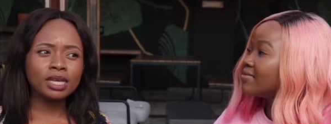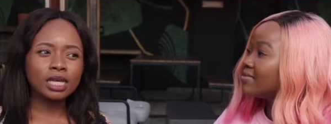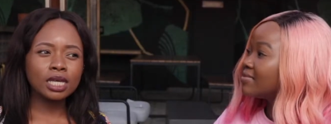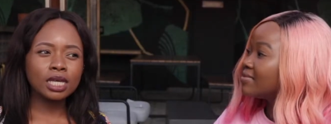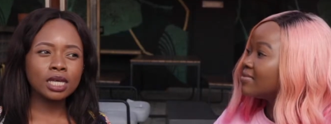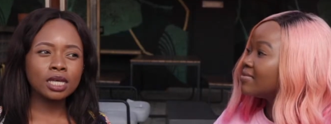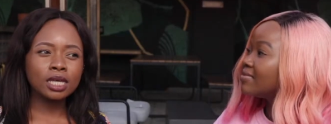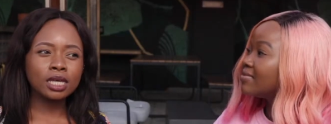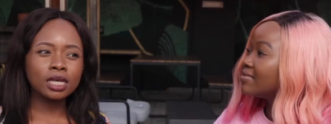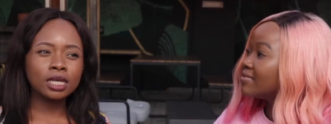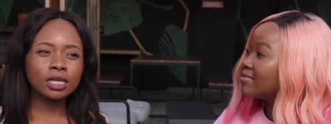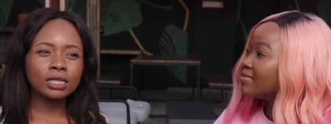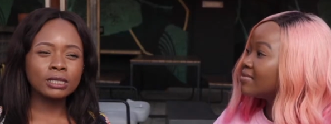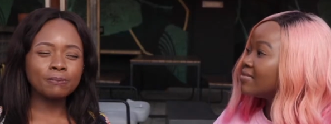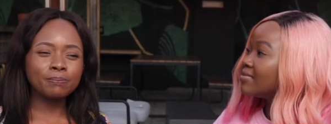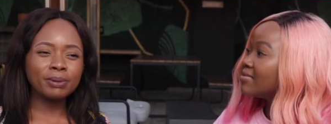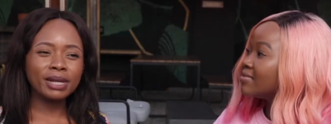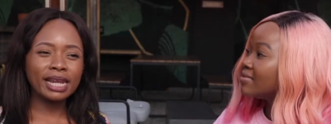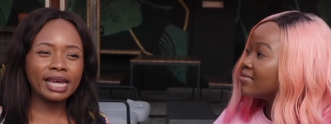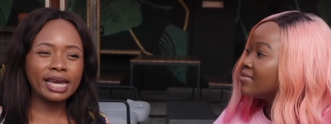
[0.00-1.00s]

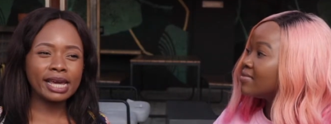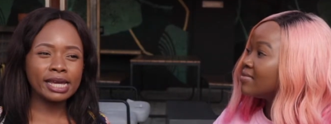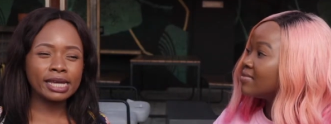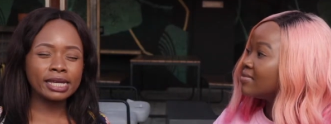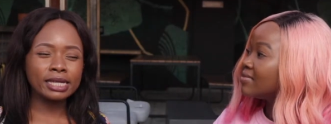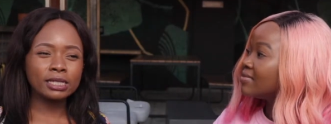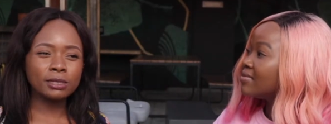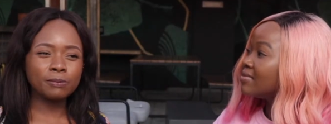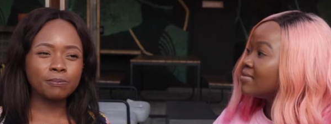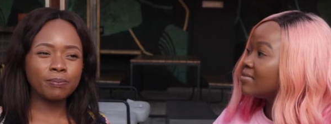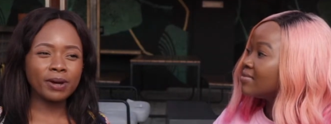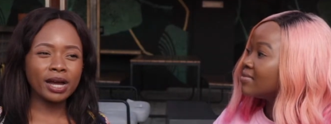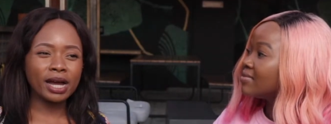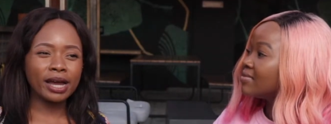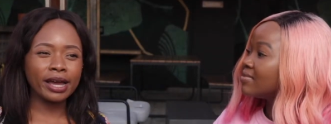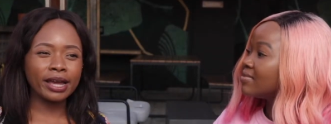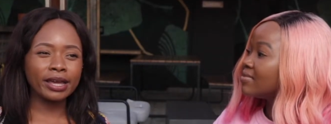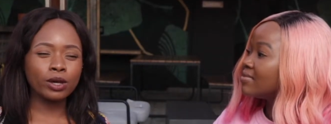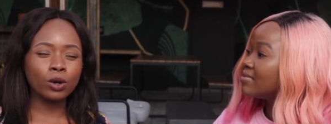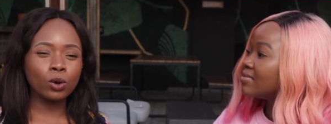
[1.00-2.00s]
Speaker 1: is played
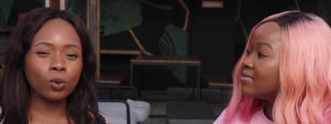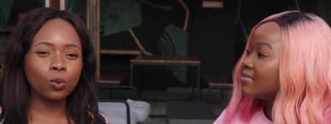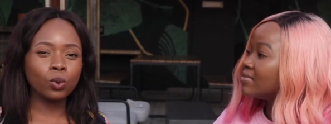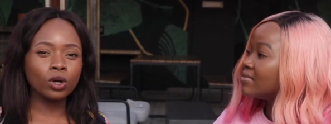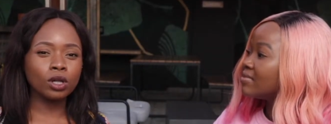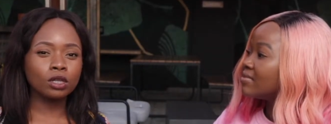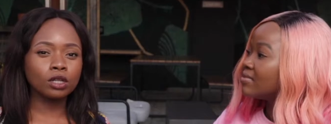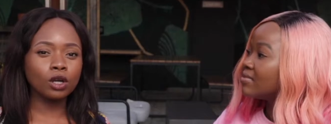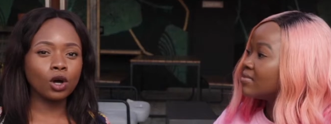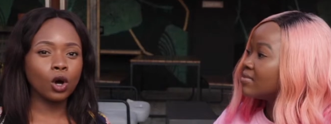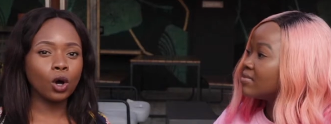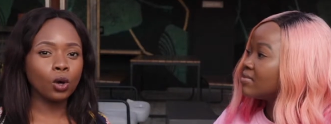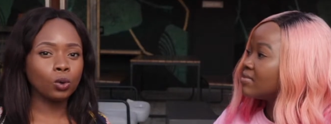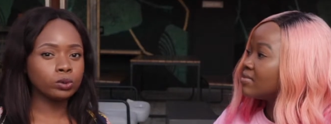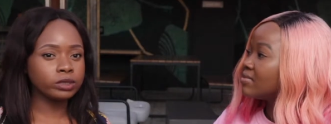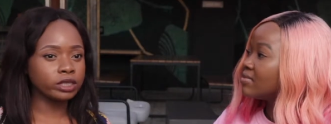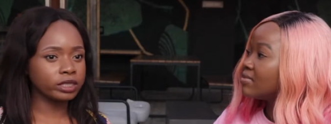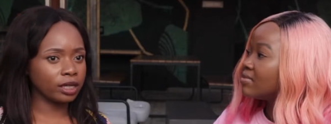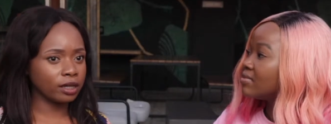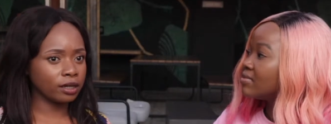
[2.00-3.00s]
by Will
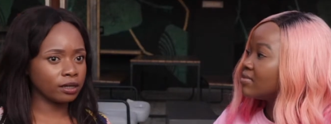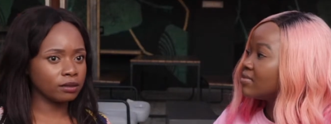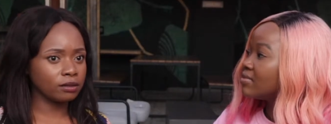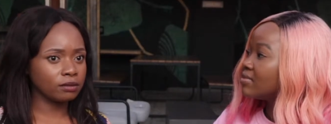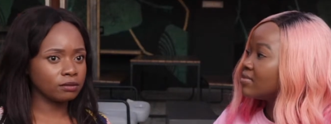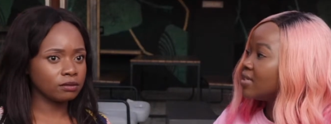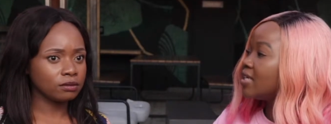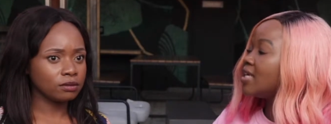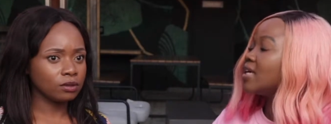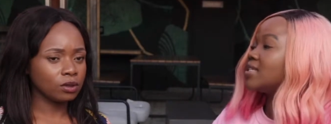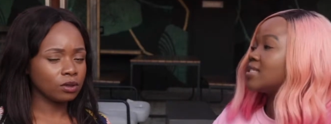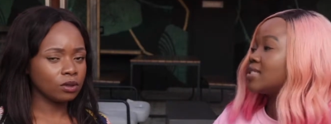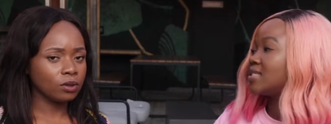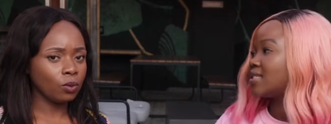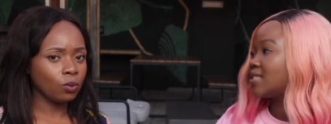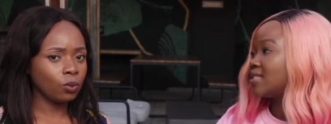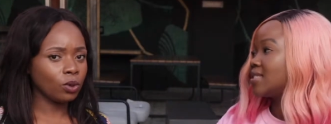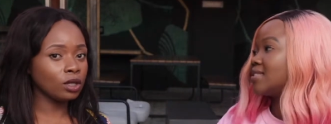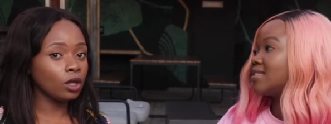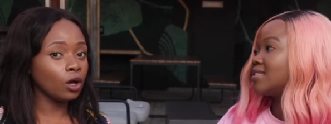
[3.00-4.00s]
Poulter. Yes.
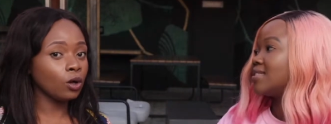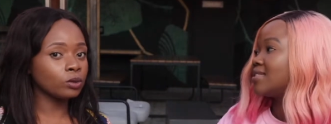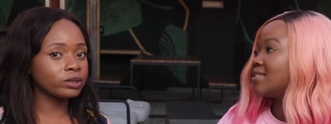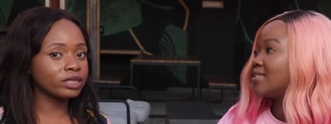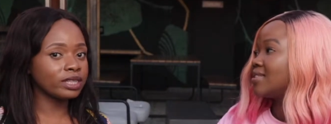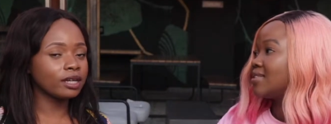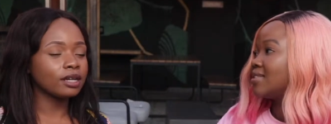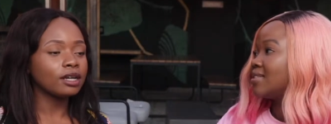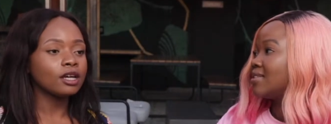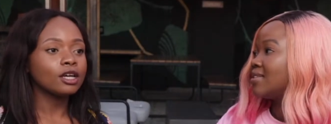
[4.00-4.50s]
Will Poulter.